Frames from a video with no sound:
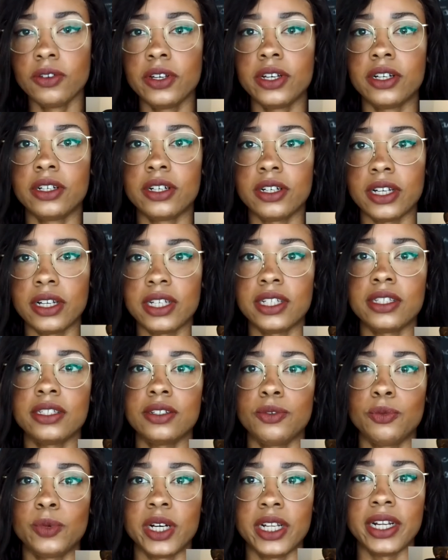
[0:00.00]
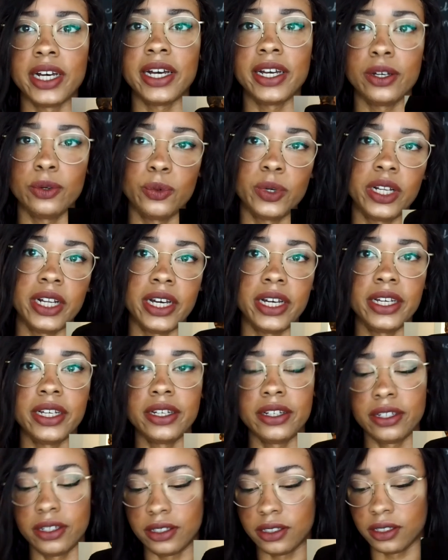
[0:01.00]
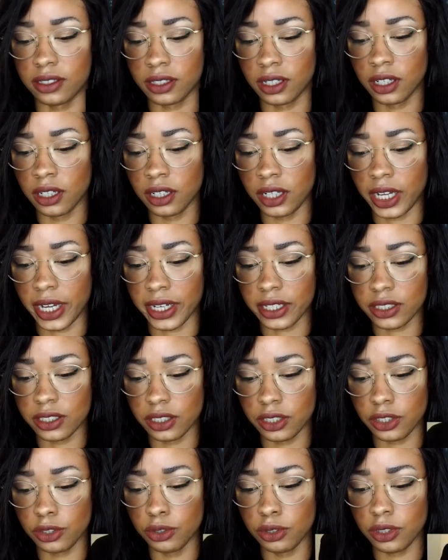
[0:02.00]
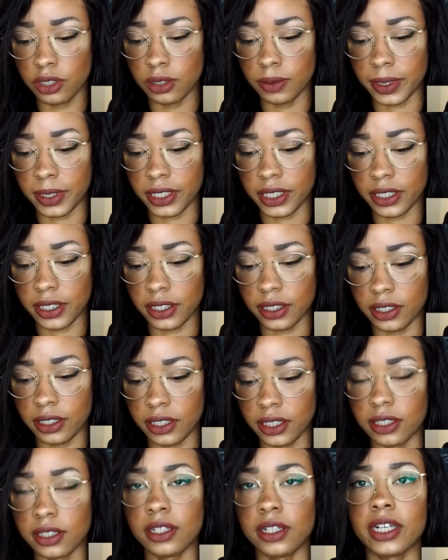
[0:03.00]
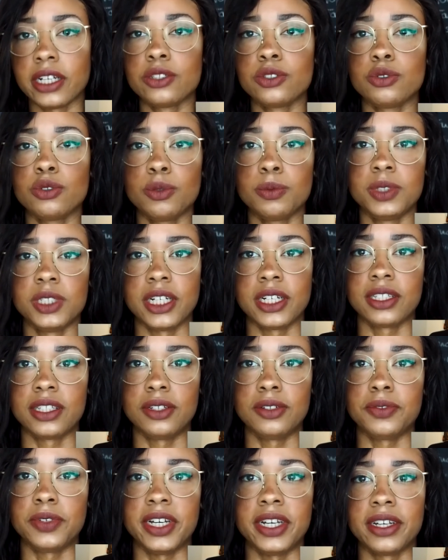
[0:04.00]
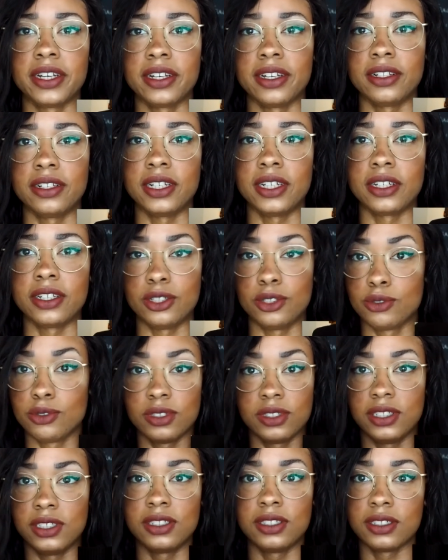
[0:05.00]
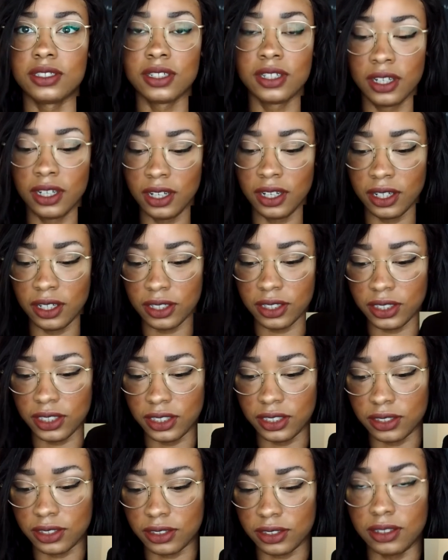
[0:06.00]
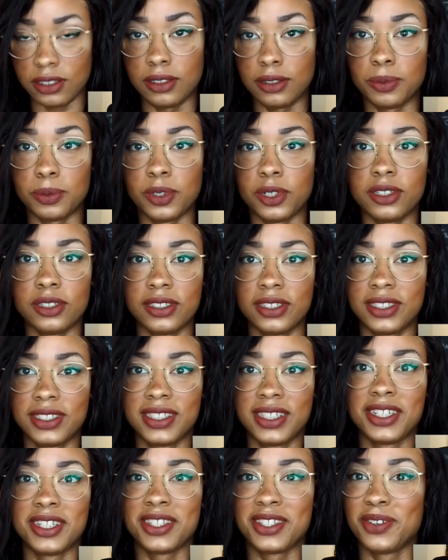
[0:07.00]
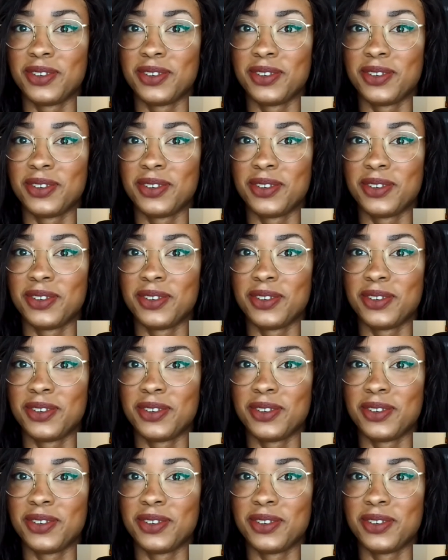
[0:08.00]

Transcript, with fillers: uh, when I when I execute my intellectual objective, I can like use these these uh, products.